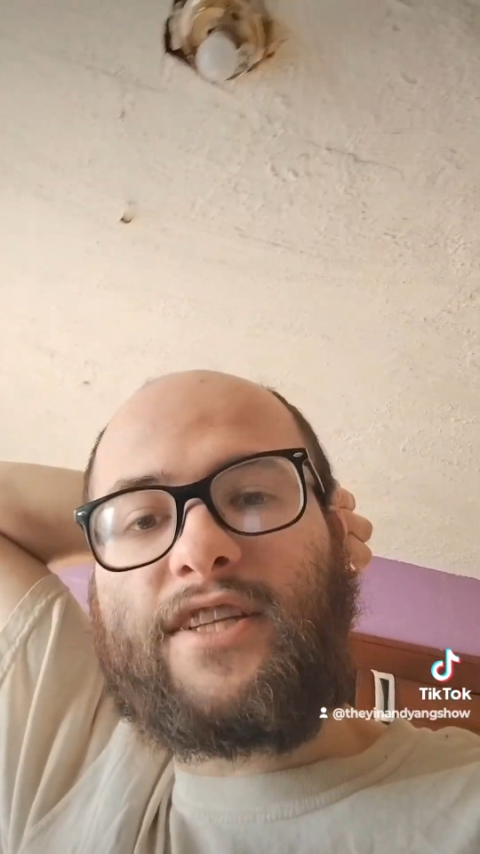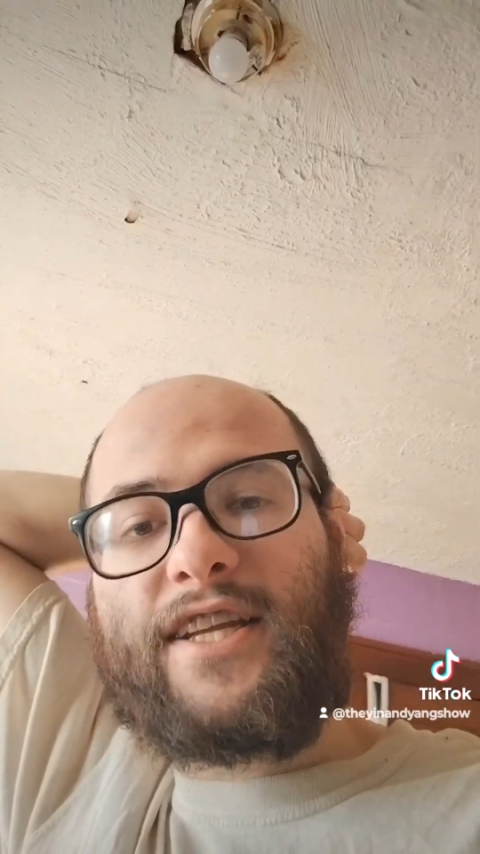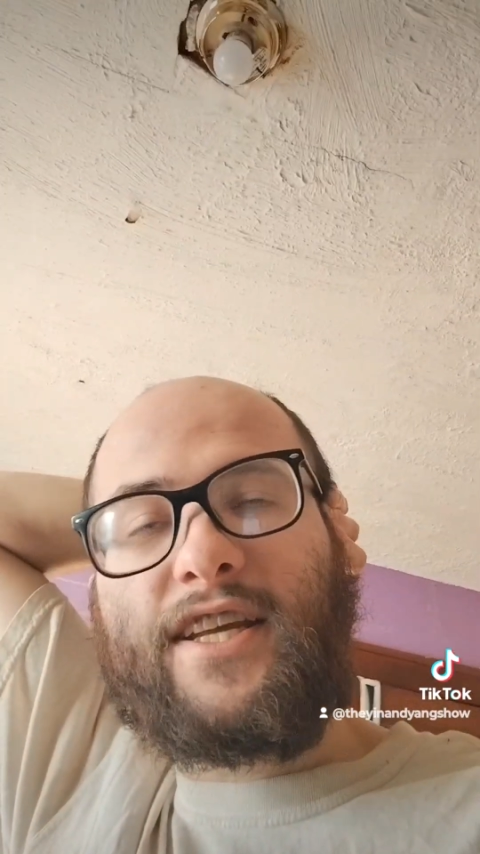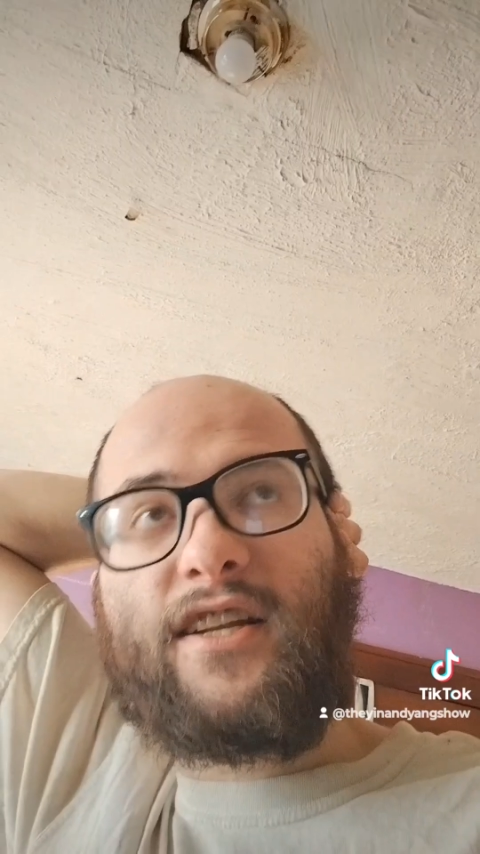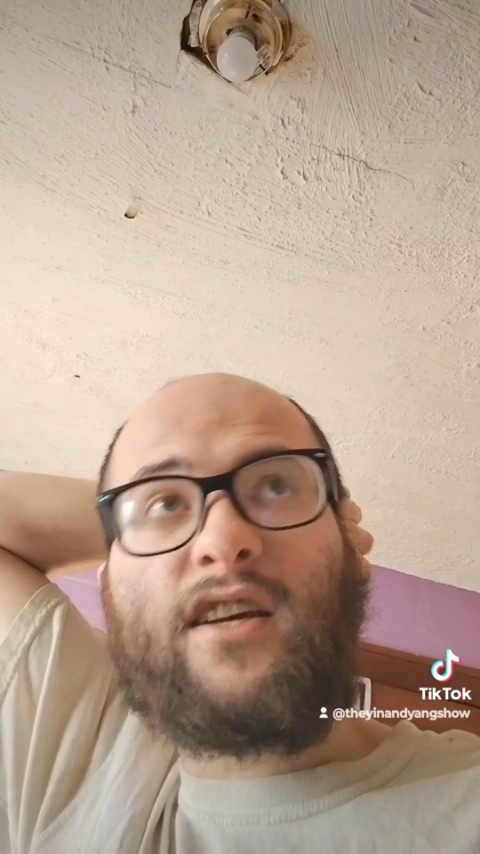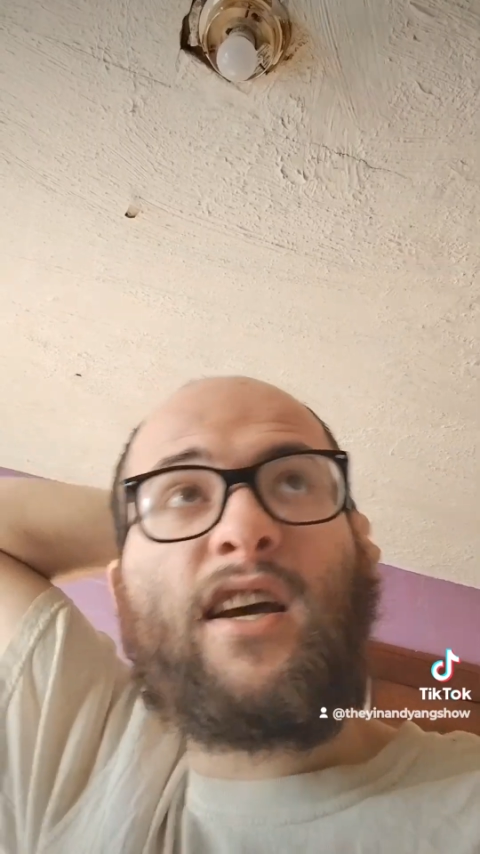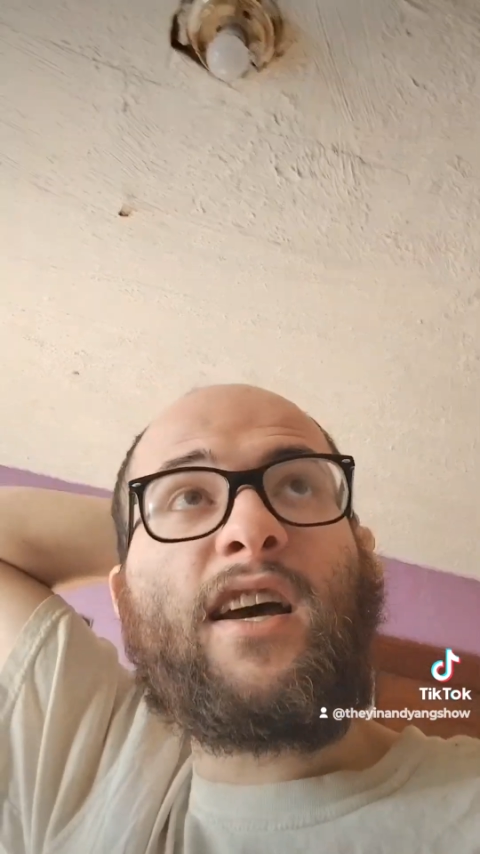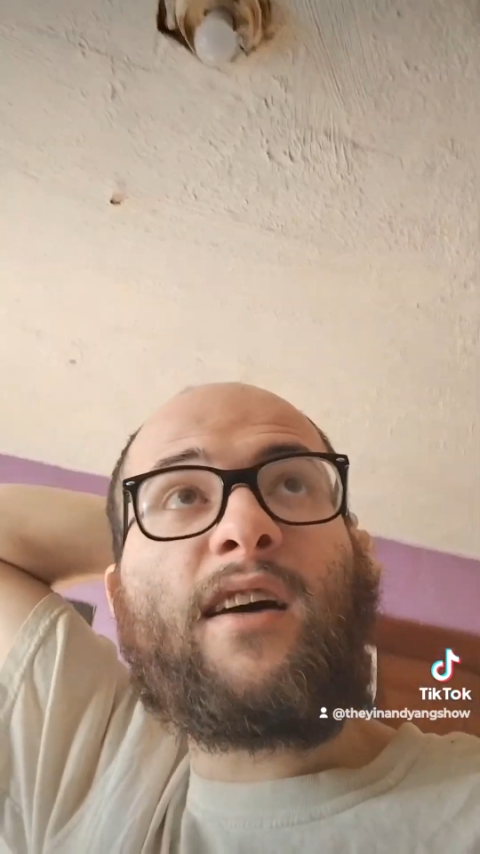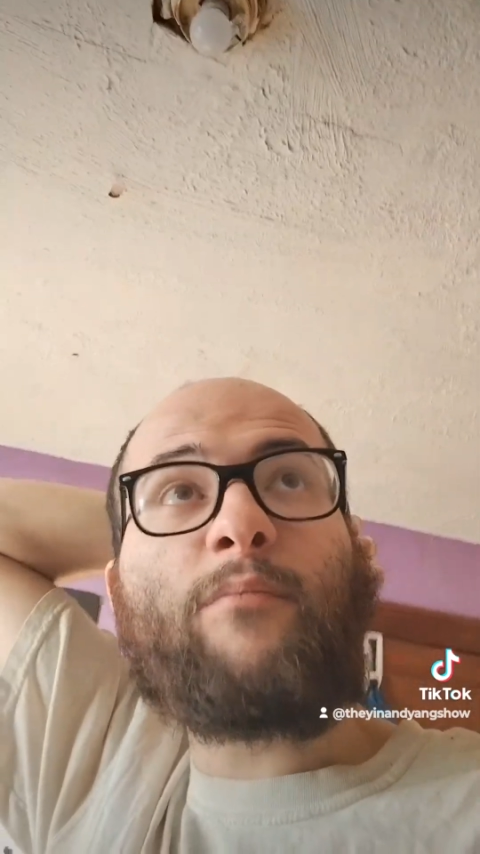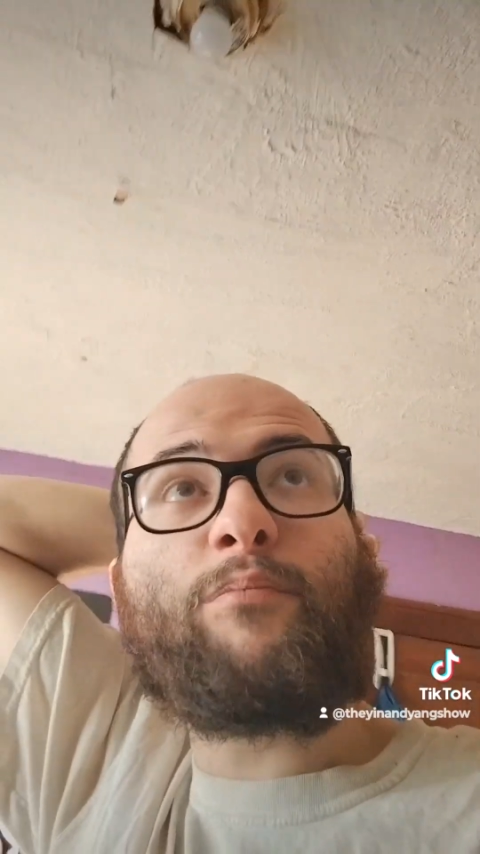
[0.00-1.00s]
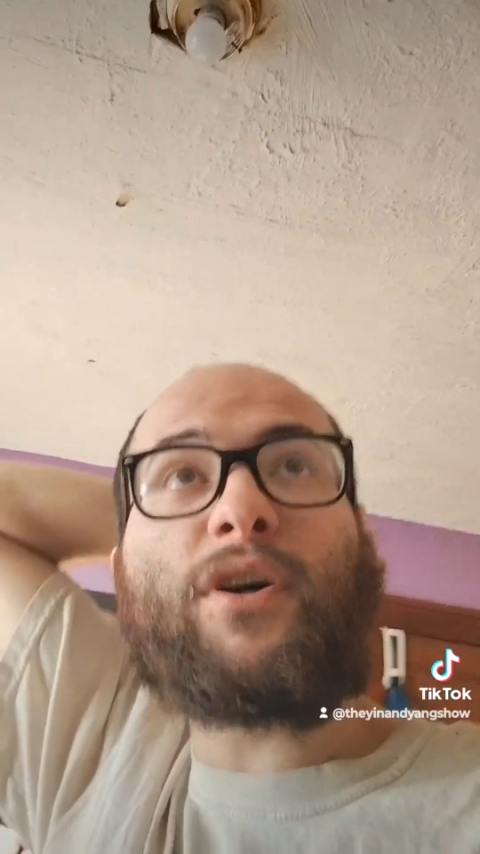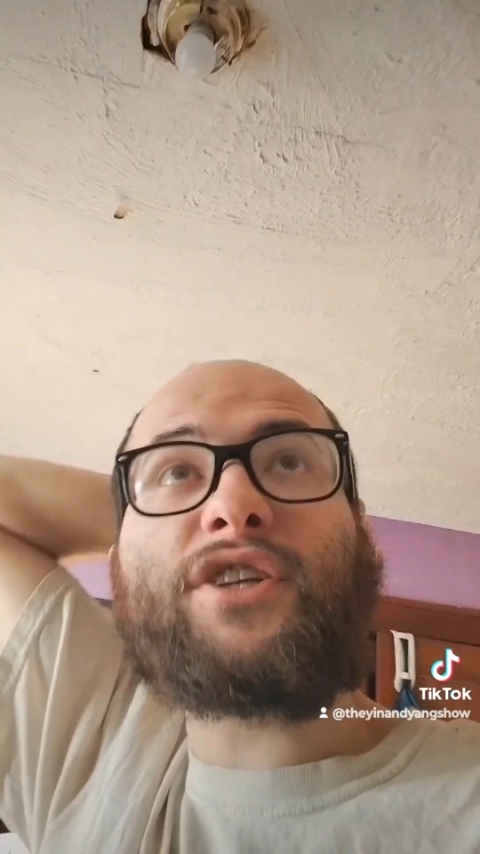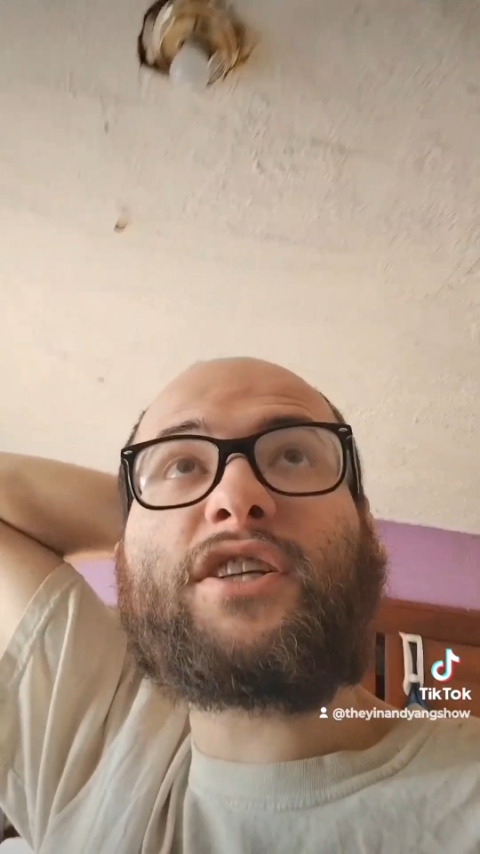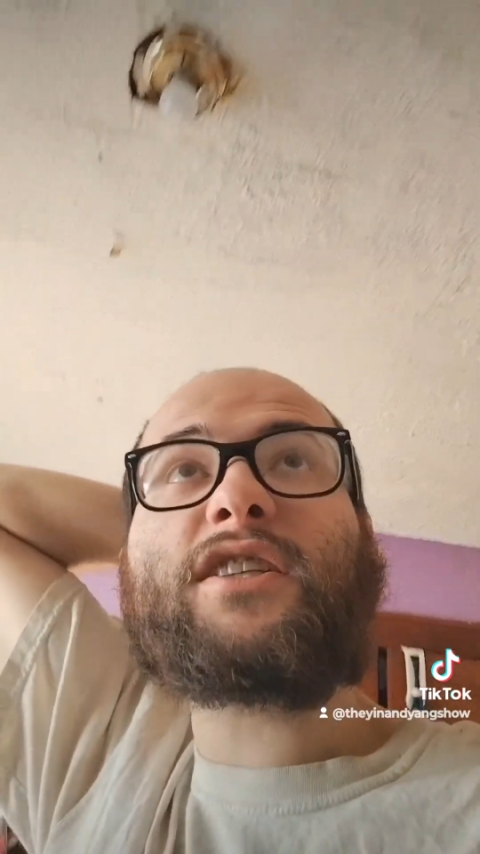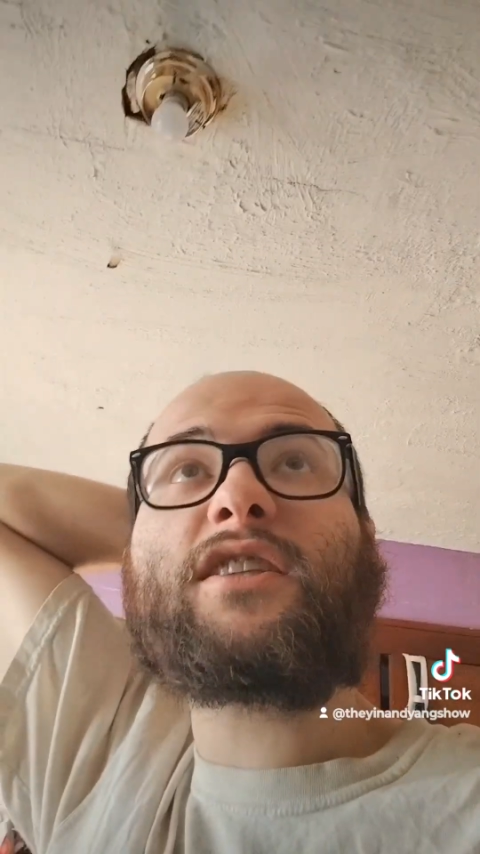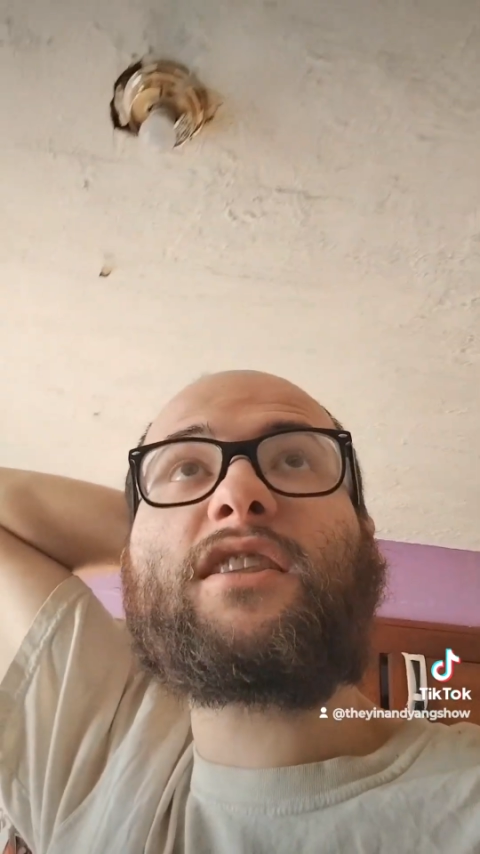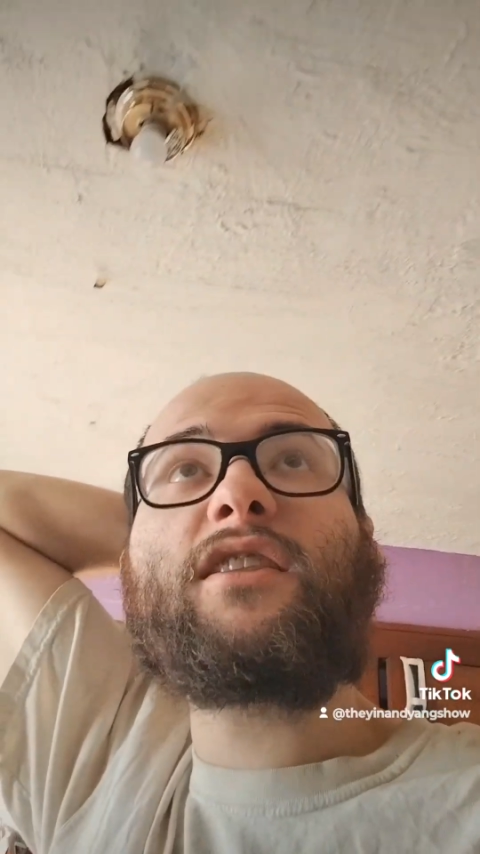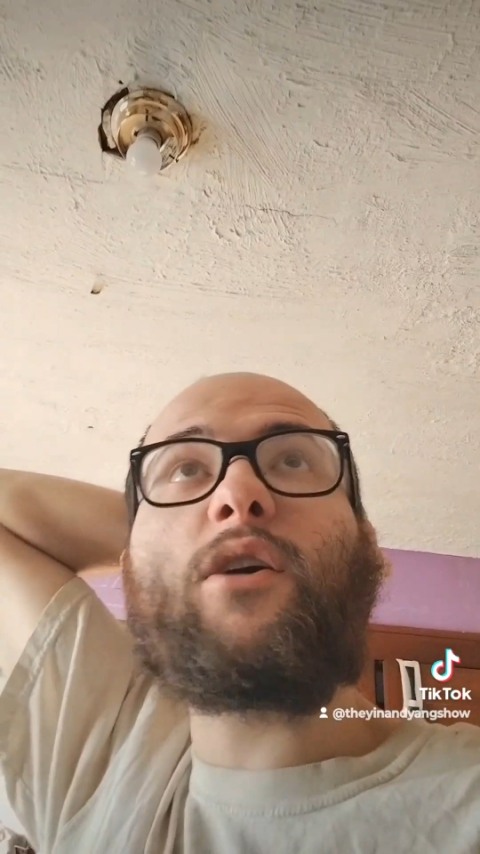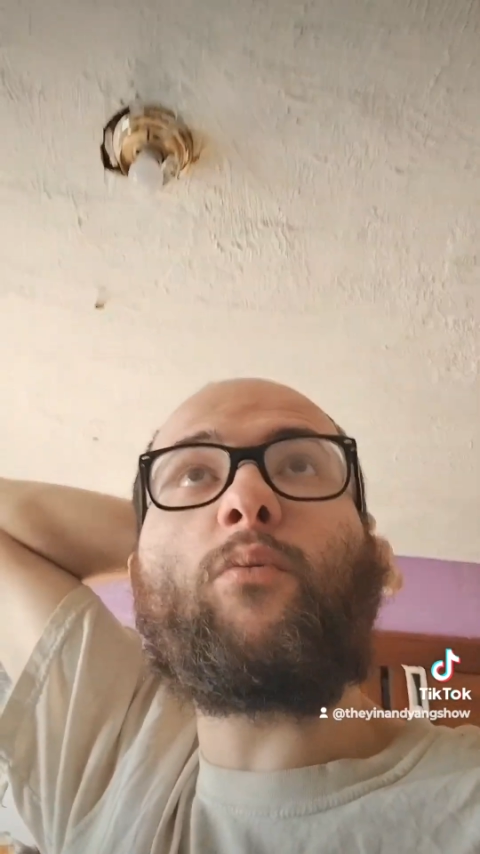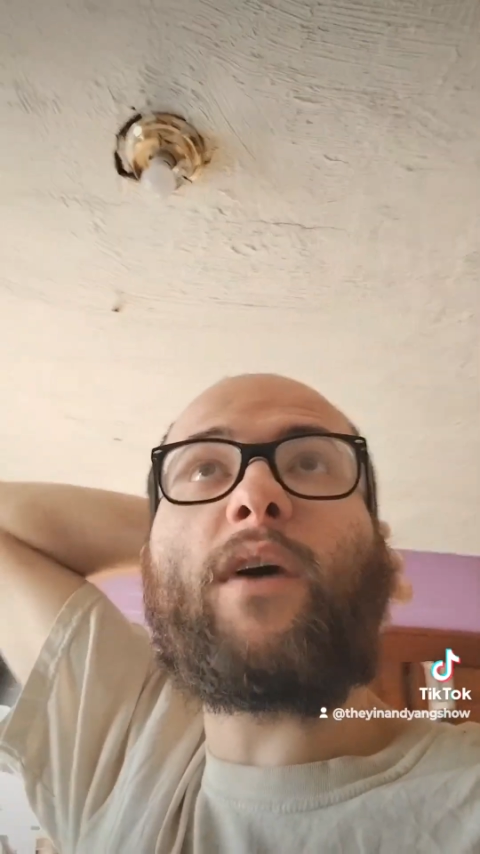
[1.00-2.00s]
did, but just
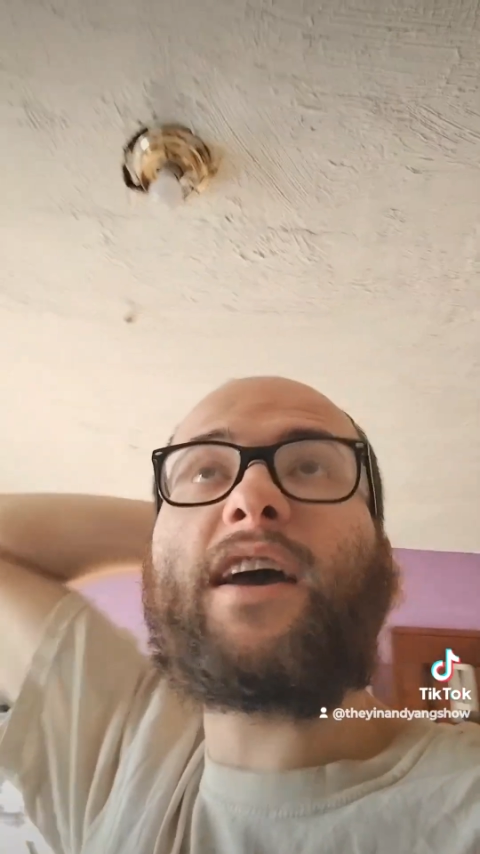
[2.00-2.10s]
the